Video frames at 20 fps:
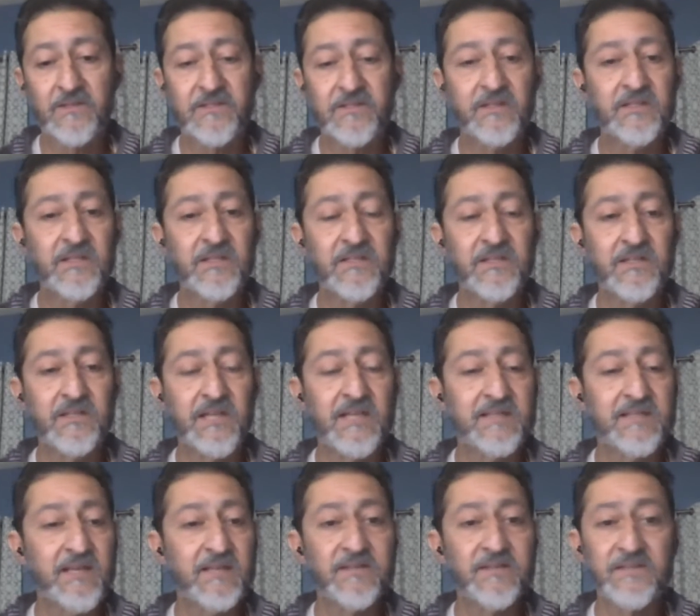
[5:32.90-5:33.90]
statistic that
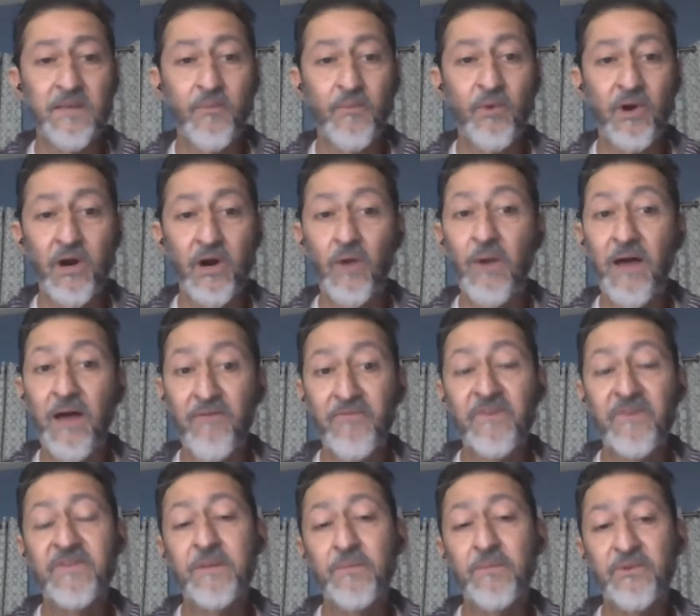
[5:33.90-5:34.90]
says somewhere around
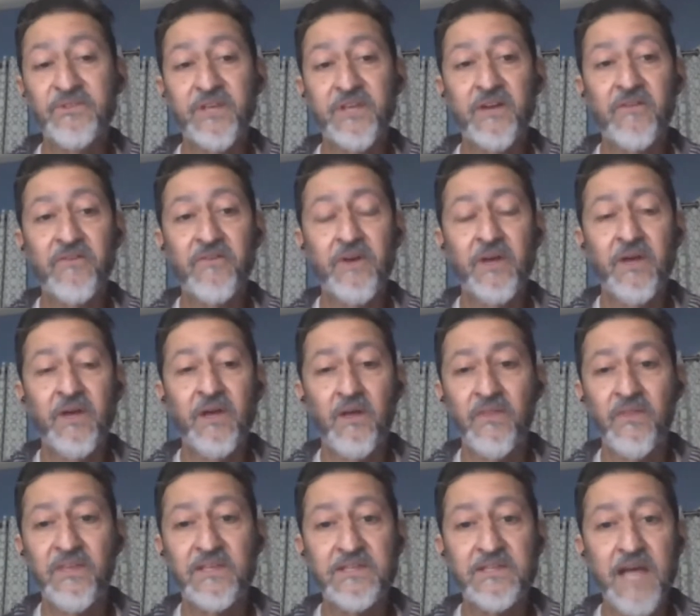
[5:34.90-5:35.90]
50% of
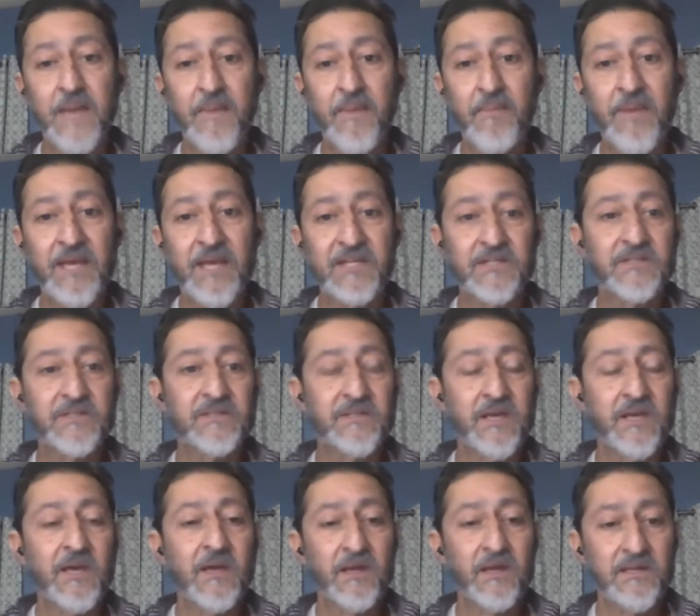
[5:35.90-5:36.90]
these type of patients
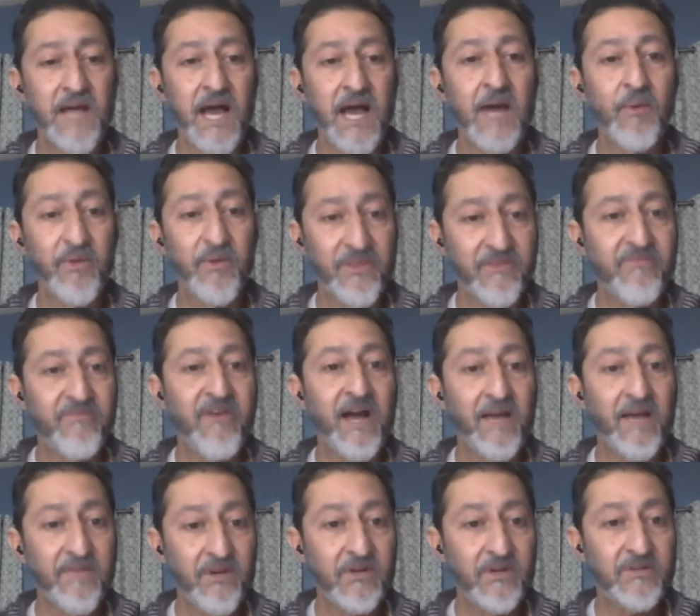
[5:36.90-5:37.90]
die within
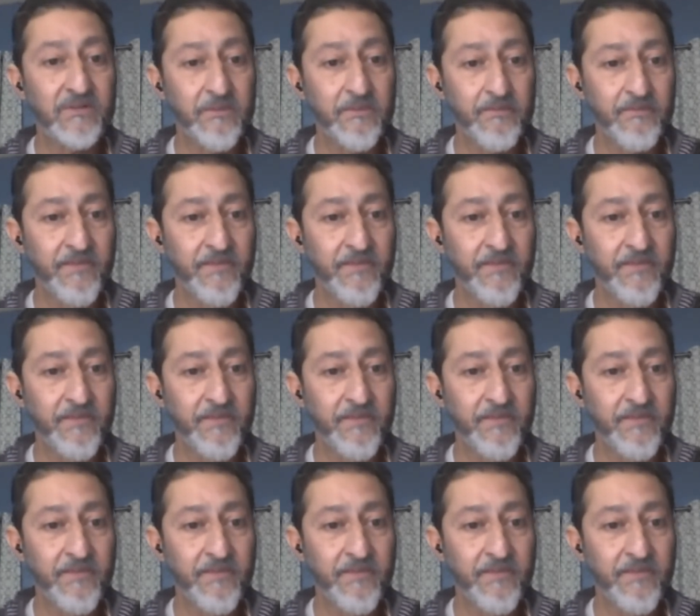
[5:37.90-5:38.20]
5 years.